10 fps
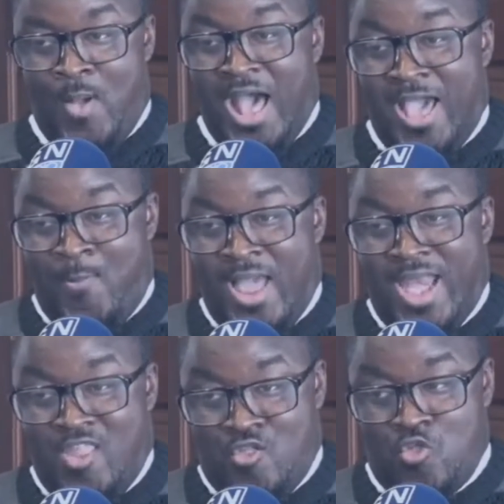But I
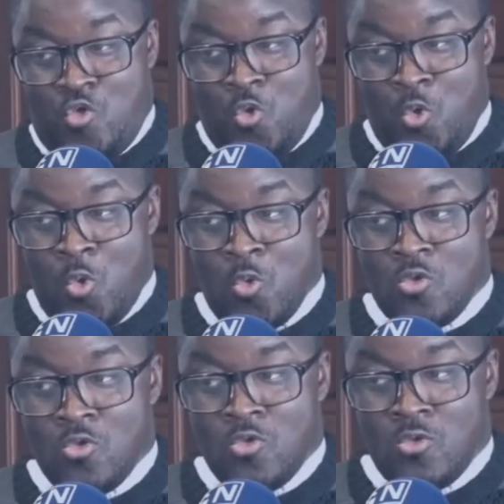managed to
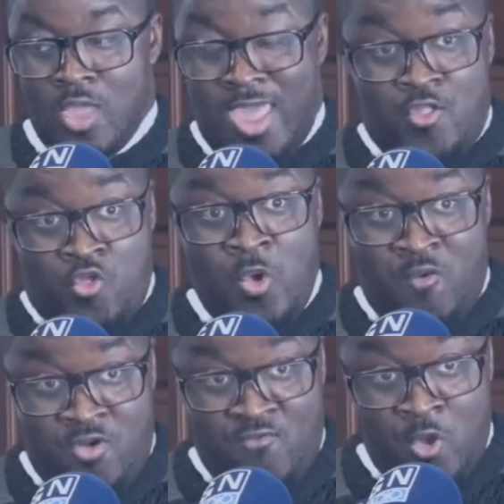get
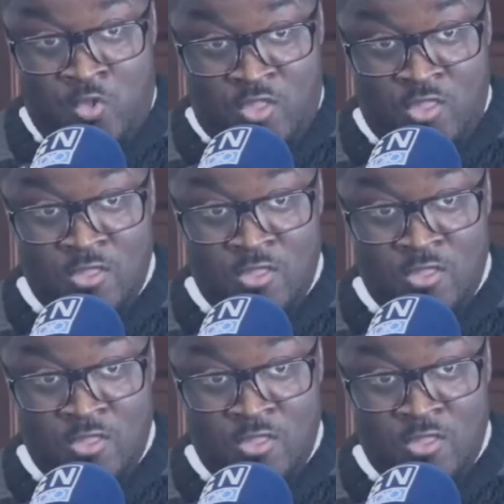200 votes.